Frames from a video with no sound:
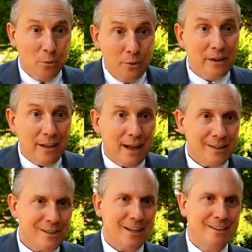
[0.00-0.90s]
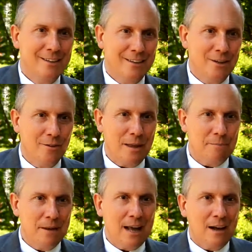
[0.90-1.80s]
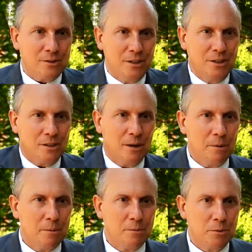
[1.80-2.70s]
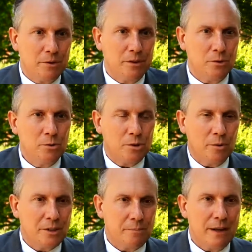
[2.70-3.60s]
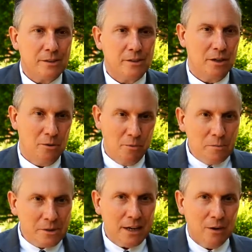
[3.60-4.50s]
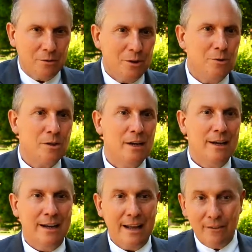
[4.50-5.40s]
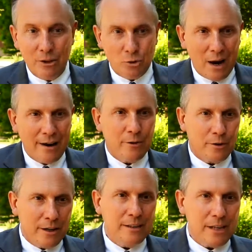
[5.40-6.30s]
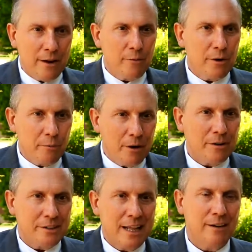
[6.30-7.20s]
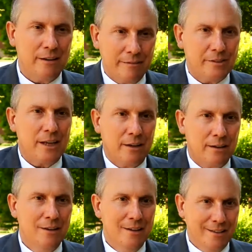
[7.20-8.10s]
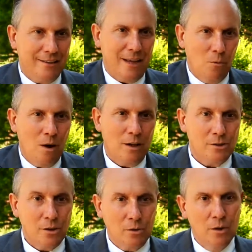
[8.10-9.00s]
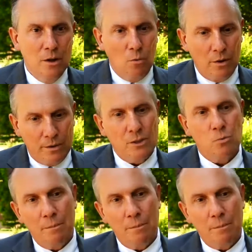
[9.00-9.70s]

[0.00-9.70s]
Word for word: realized that, you know, that big house in the suburbs with the two-story spaces and the rooms they don't use and having to drive their kids everywhere is not a lifestyle that they want. So what this